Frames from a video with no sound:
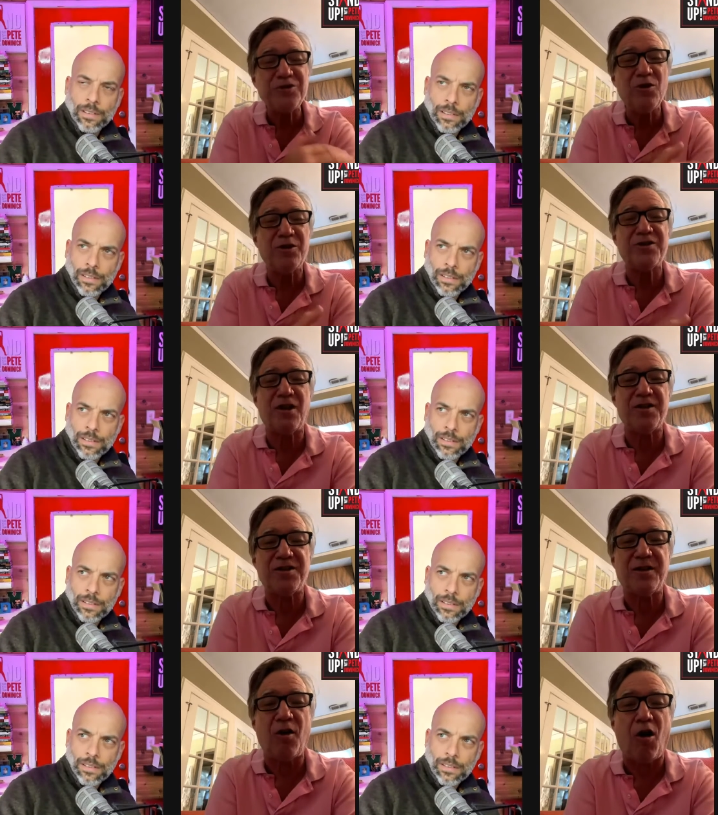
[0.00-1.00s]
Speaker 1: no
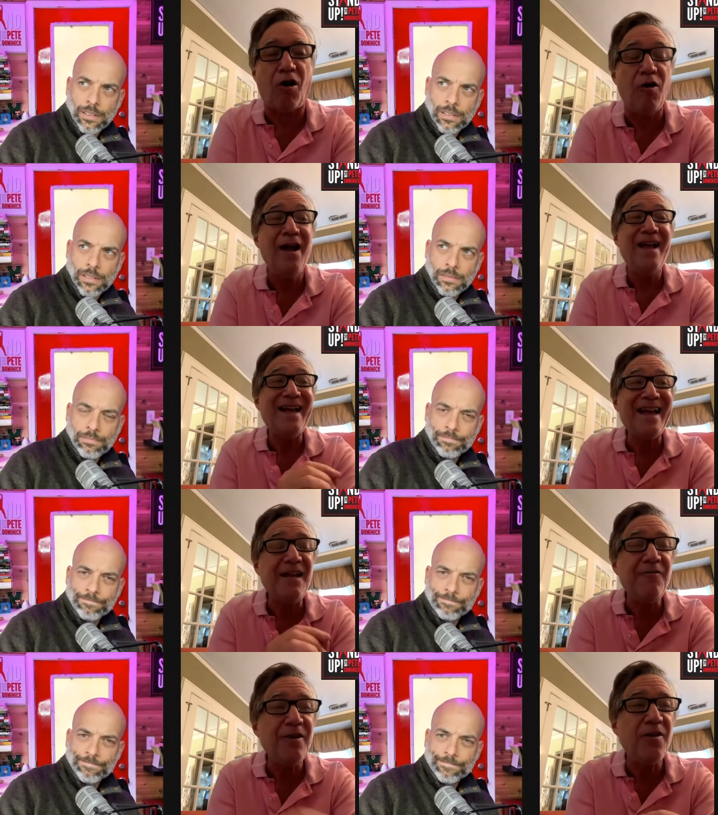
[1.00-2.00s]
discussion at all,
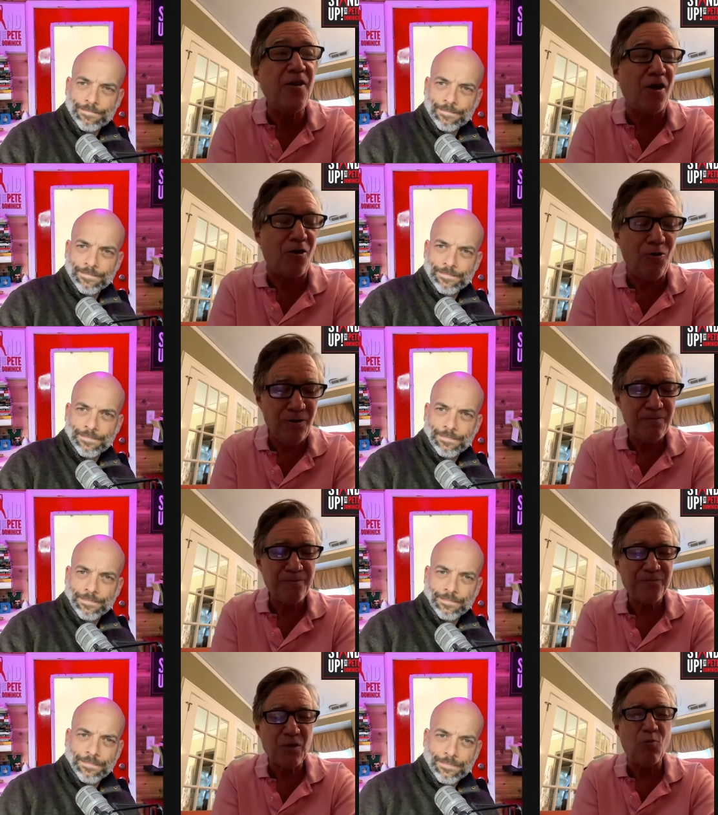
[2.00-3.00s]
even though
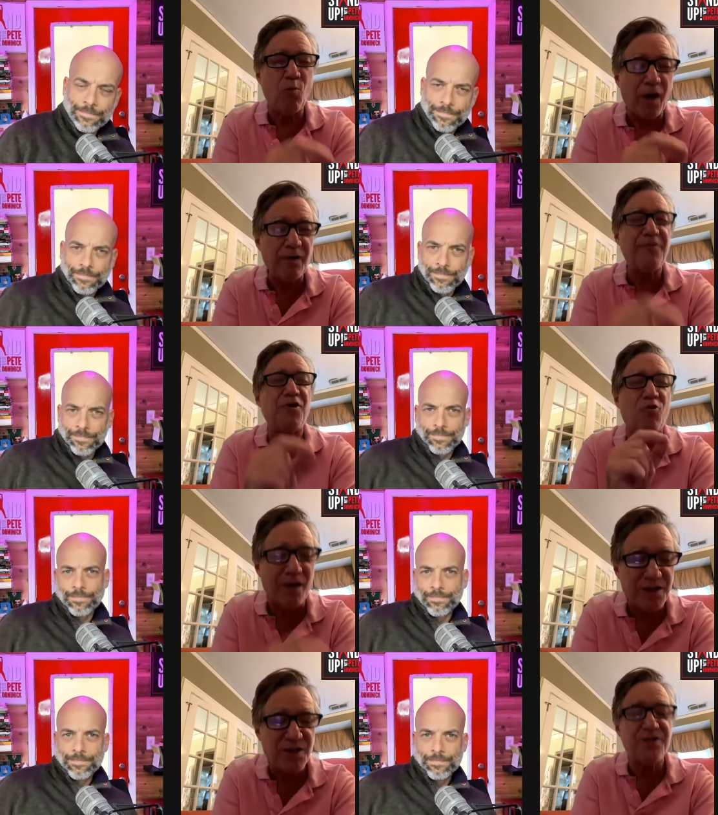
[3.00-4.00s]
one of the
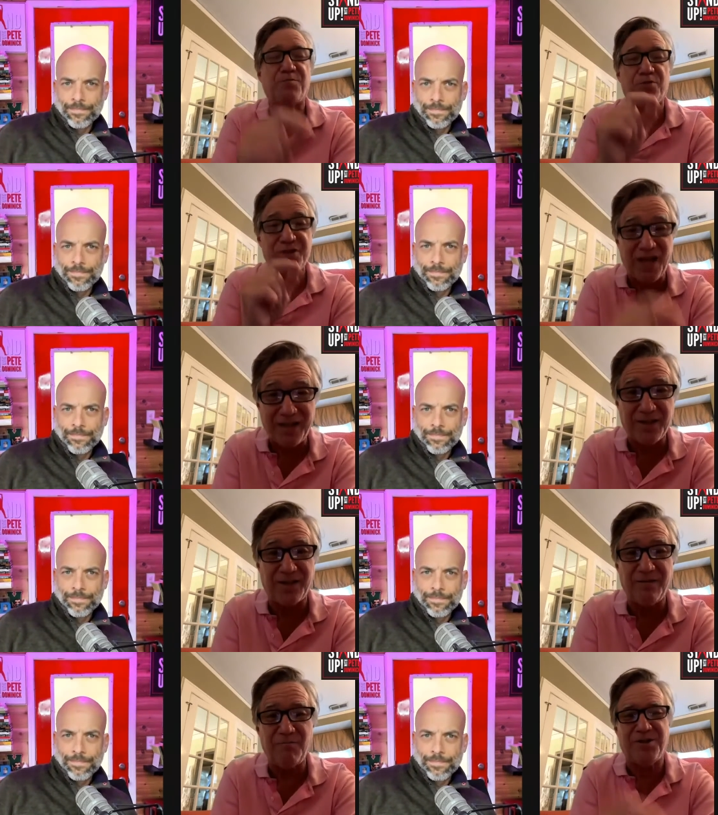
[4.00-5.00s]
questions
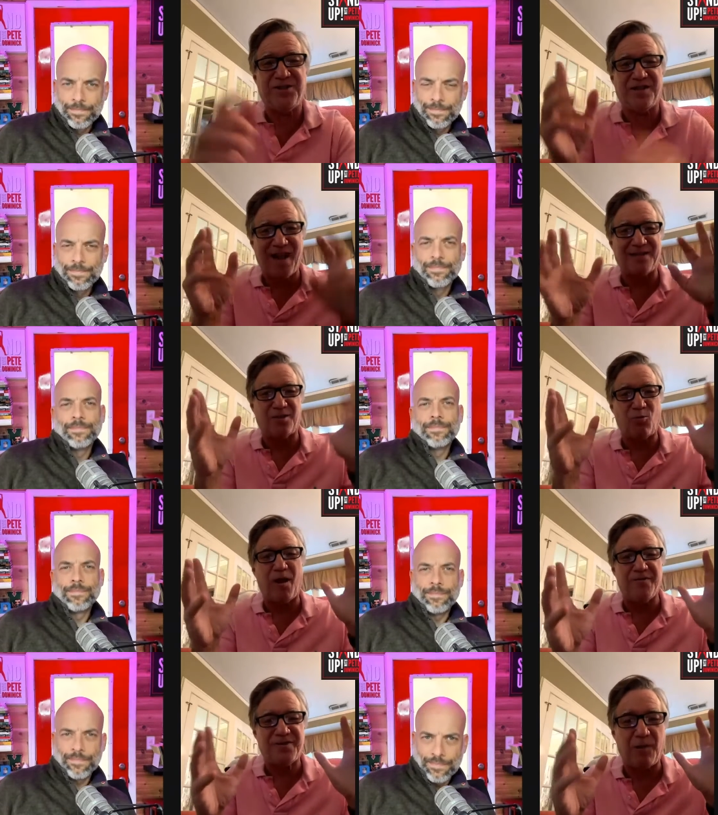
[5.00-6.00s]
presented, which is the technical
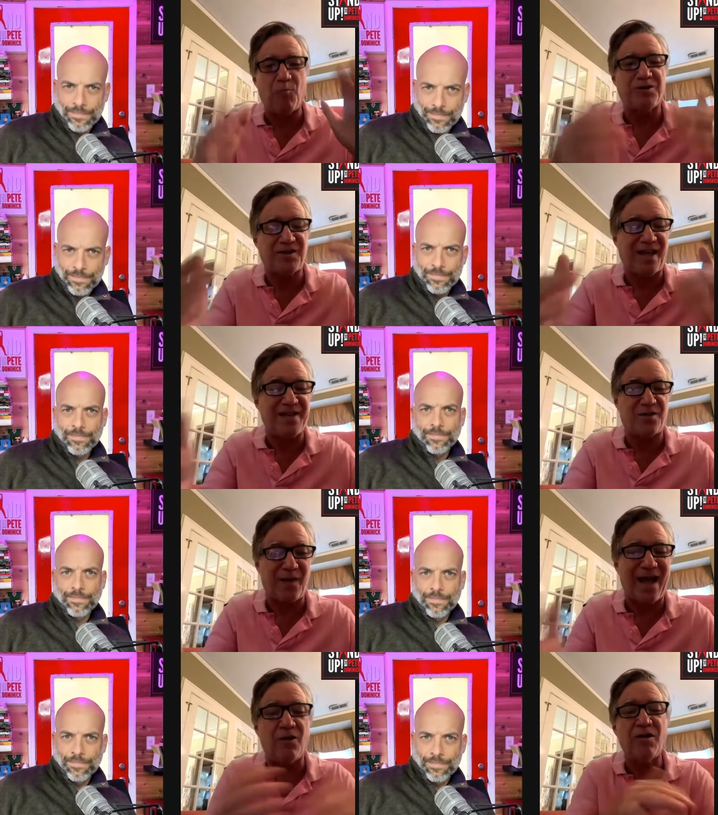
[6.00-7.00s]
way of saying what's the case
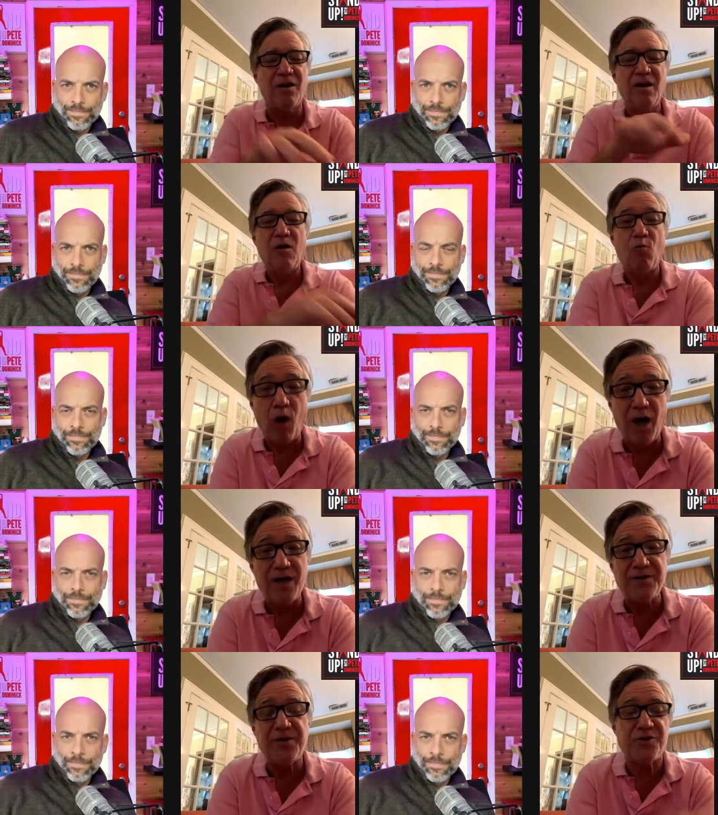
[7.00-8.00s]
about,
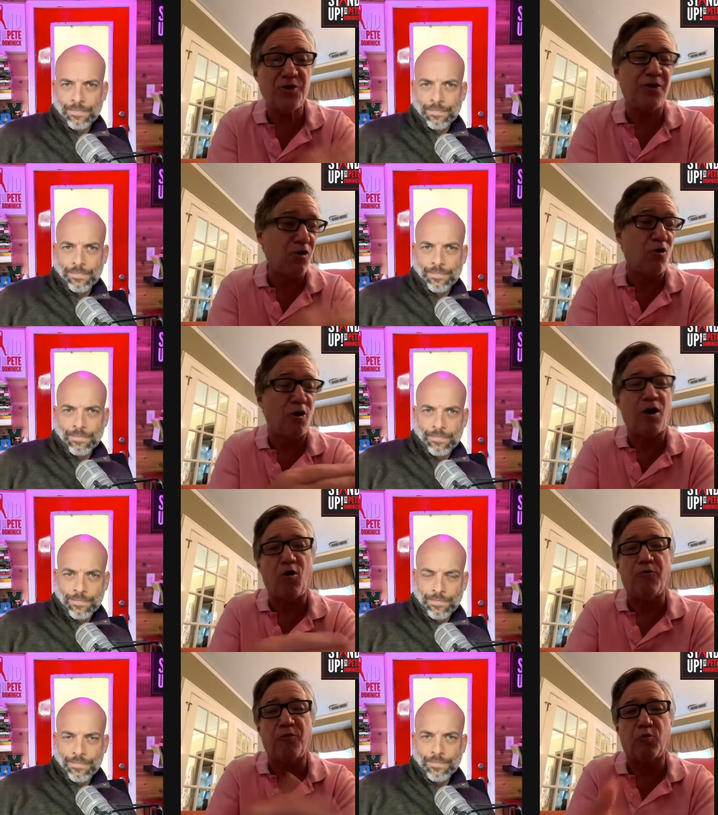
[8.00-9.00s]
was should the court
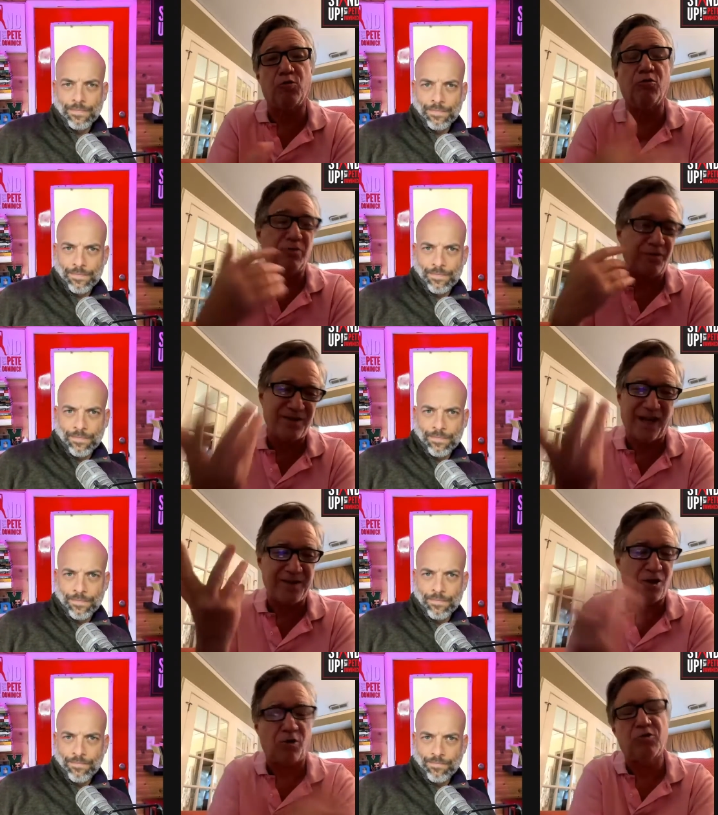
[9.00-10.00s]
overrule this
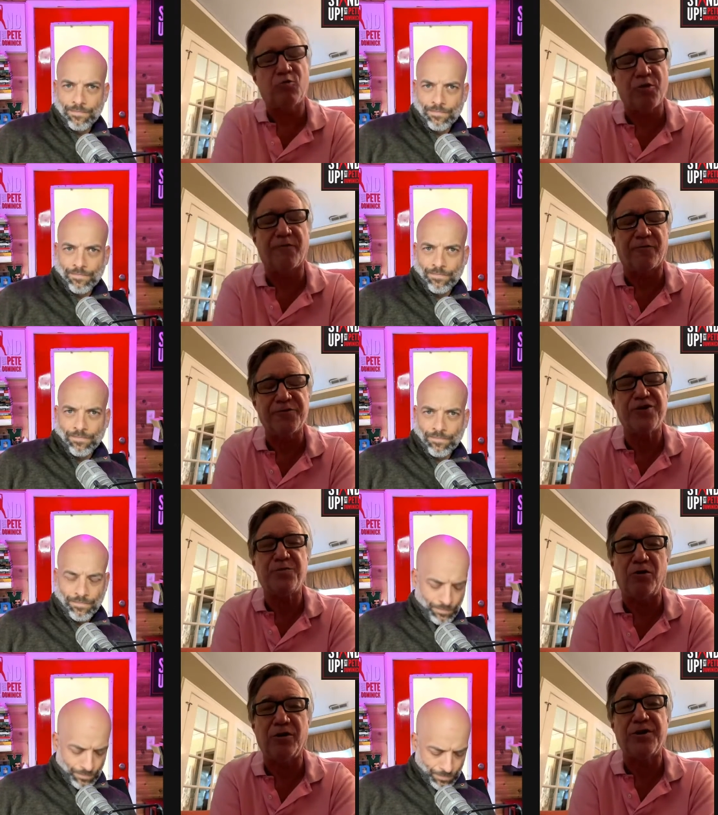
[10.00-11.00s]
case called Grutter versus
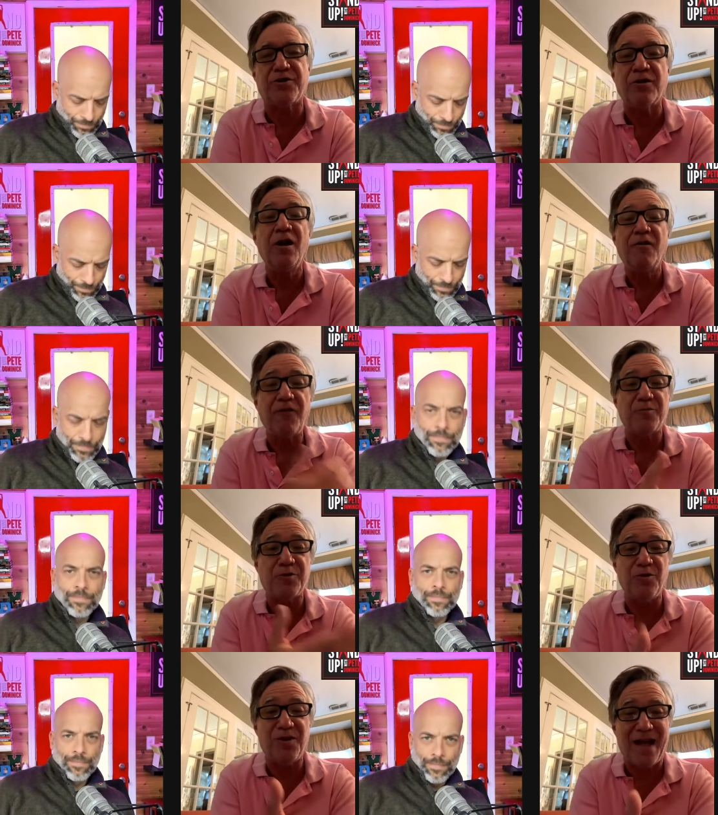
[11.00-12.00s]
Bollinger from
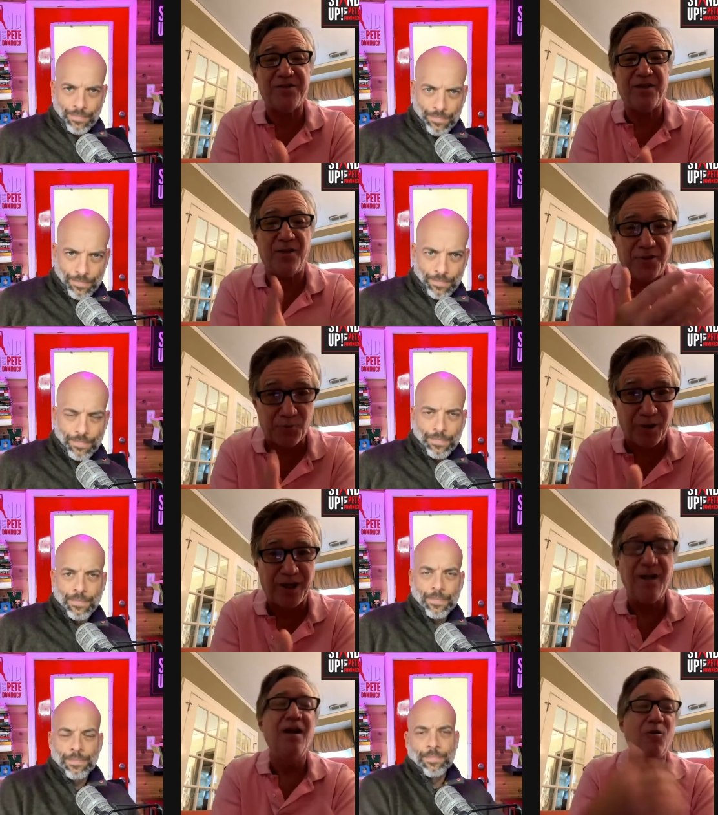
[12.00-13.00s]

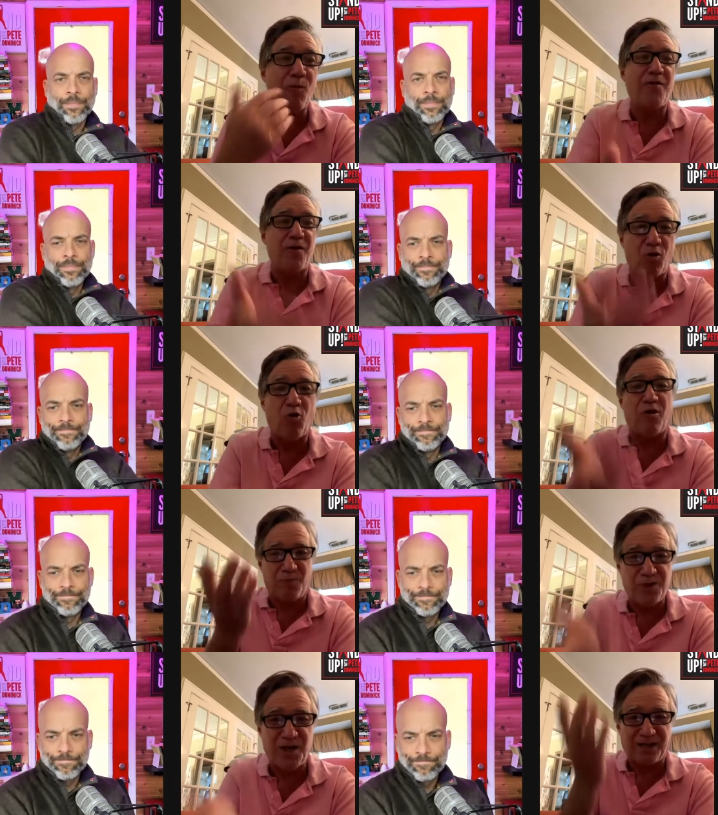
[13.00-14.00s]
2003, mm. where the court
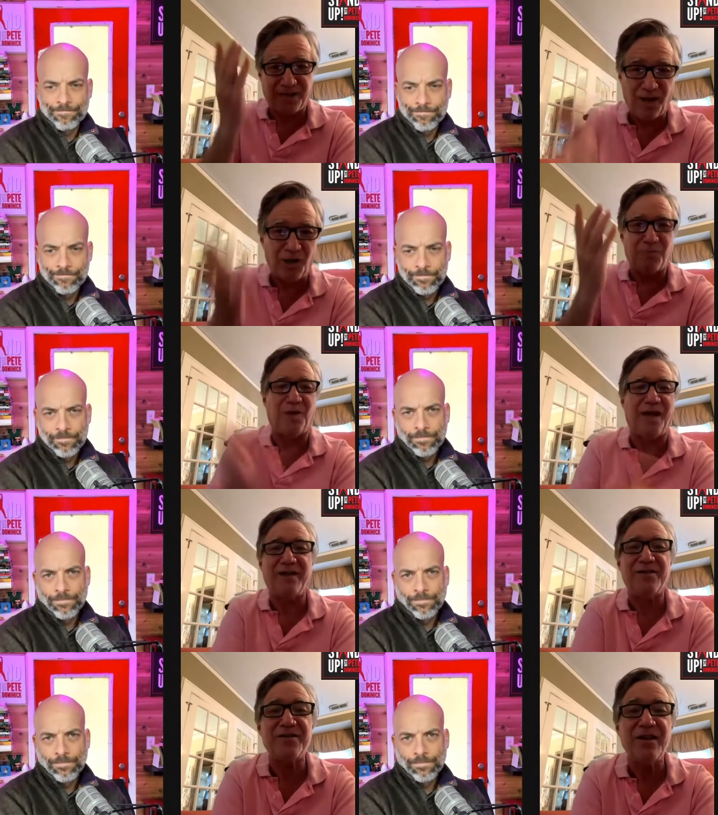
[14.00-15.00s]
rejected colorblindness.